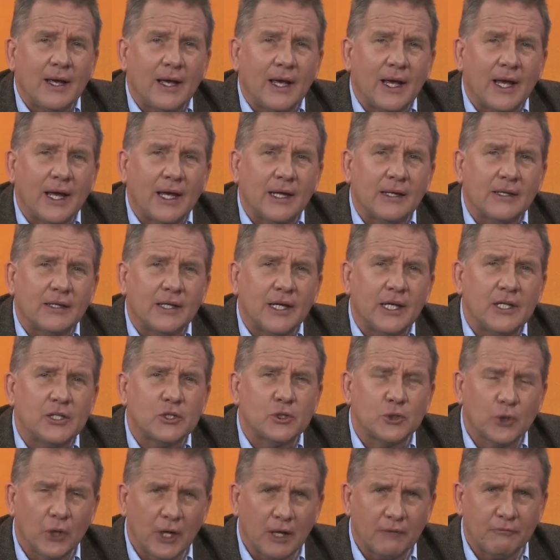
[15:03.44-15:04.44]
and he
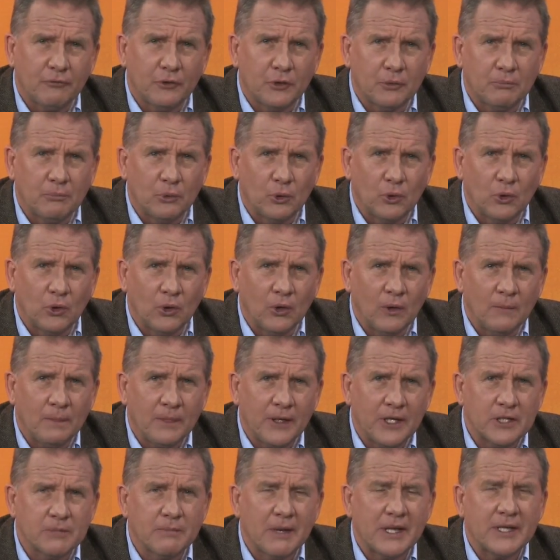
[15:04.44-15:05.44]
stood up for the poor.
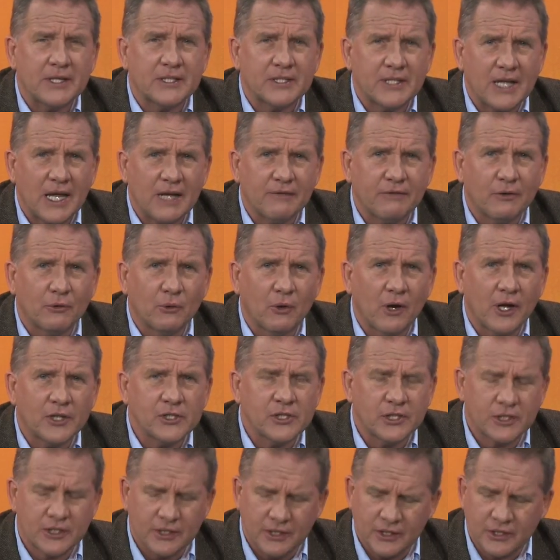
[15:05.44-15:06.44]
He's made a stand for
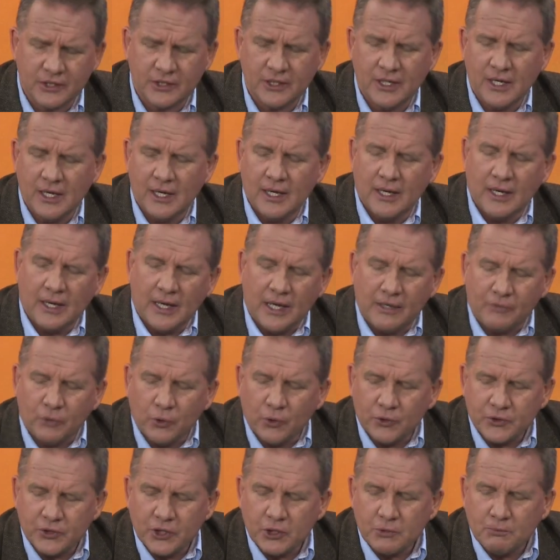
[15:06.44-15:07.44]
righteousness. And of
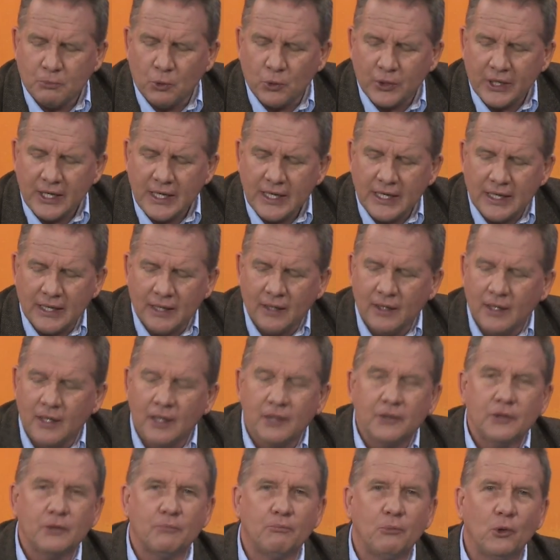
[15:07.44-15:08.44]
course, this book here,
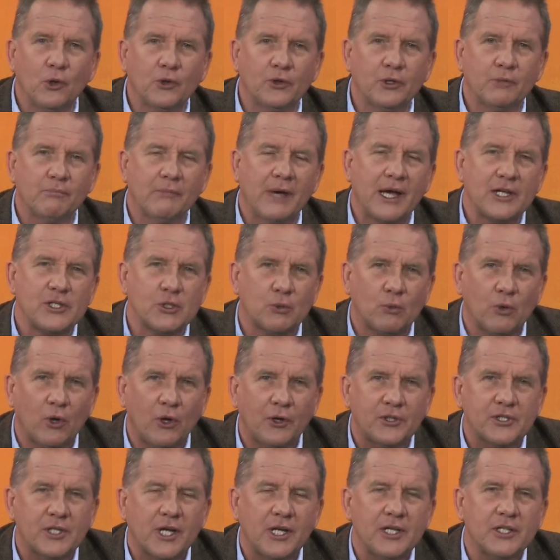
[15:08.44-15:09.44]
The Book That Made Your
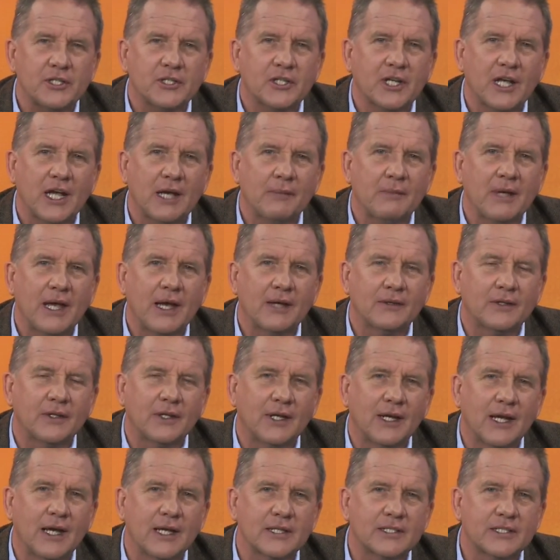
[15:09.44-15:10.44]
World, it's only just come out in
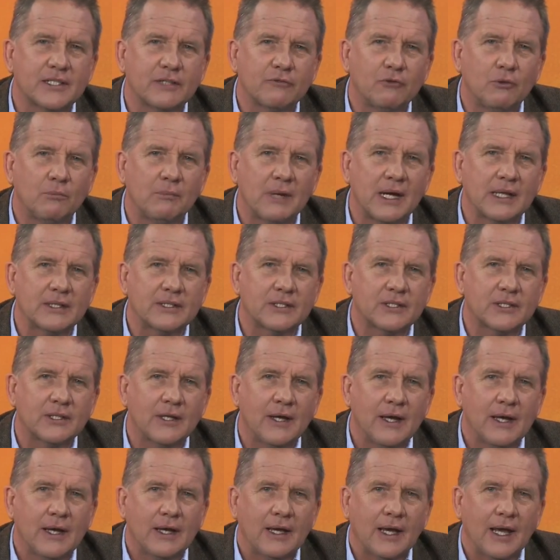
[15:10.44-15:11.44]
the last several months.
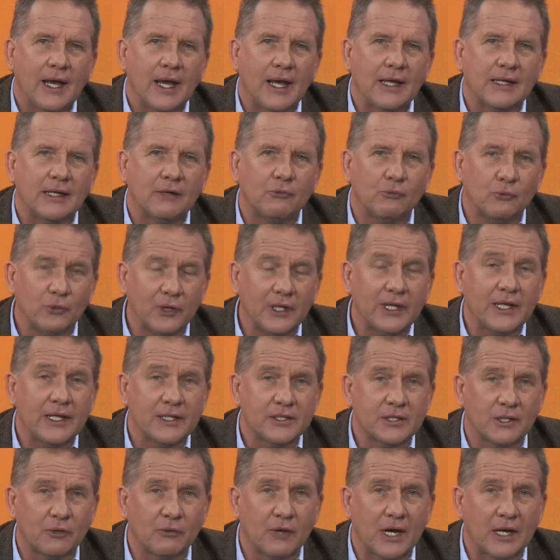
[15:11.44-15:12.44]
and it really
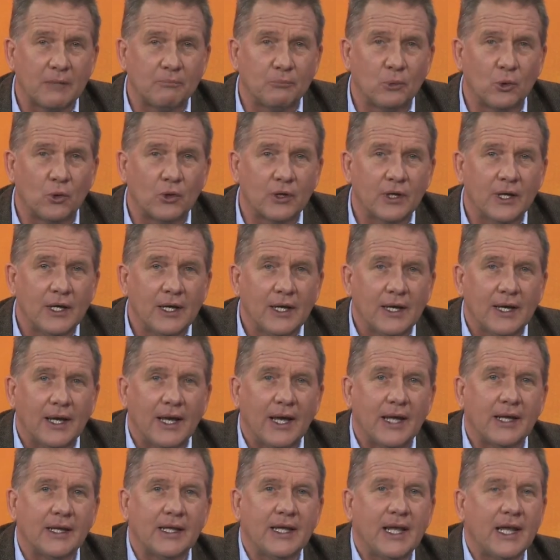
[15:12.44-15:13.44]
is a great book.
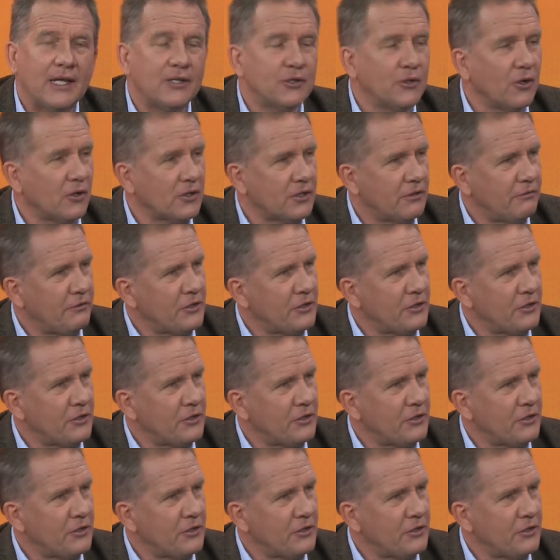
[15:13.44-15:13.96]
And again, Dr.